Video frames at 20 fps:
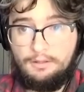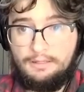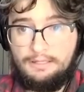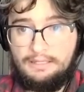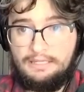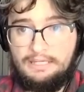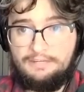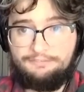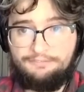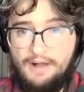
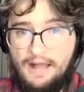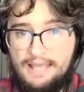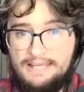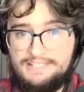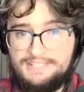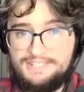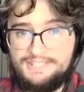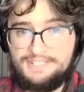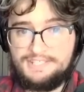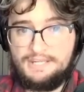
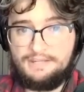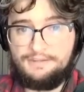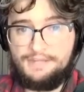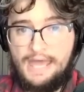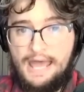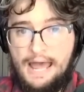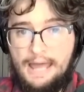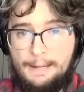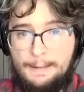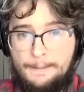advice
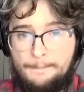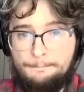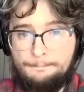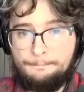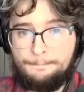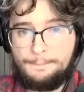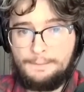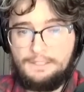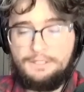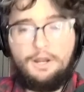that
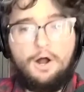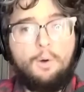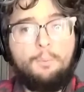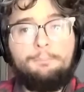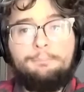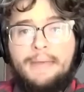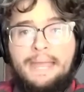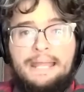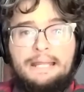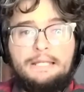you know
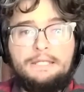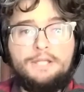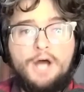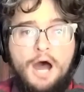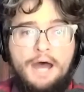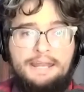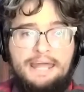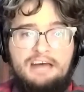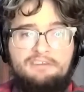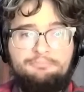may
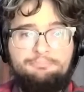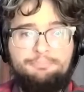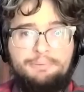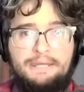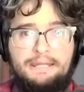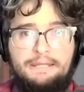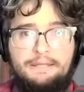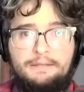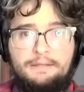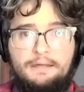not have
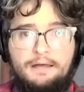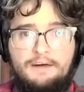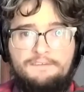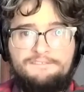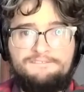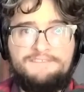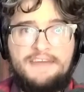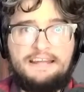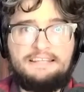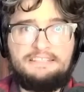been
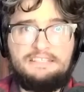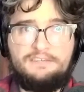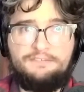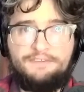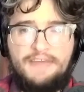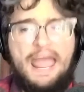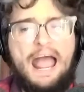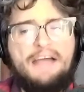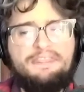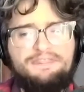effective
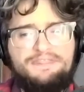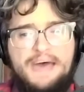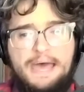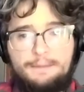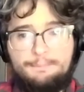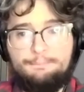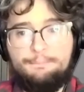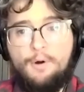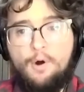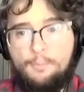at
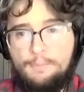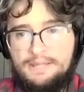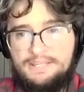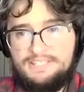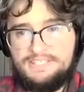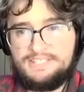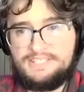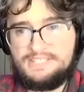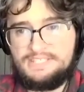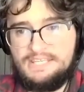that moment
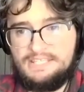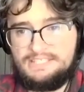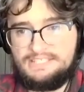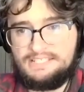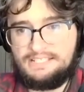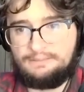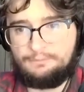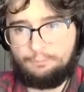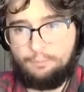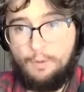since
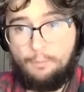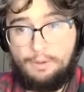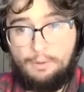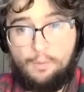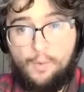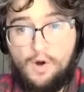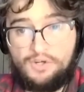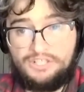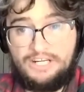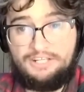it, what we
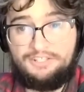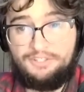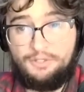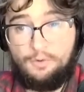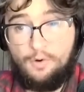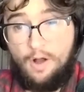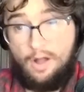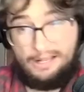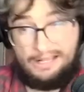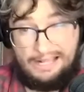were trying to
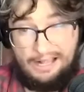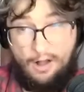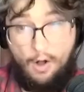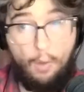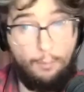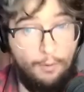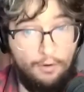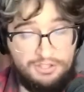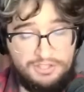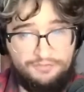do
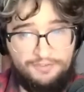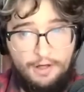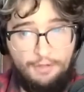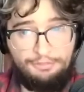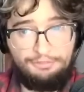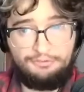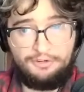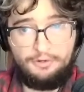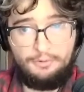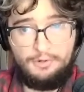almost fell
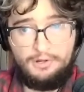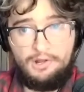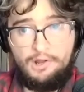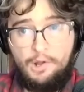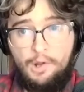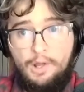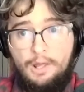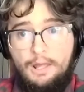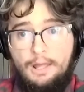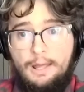through
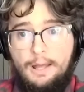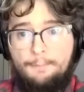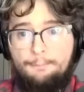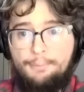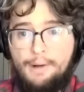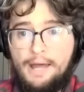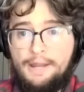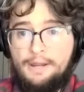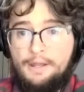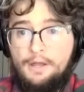
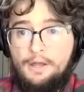but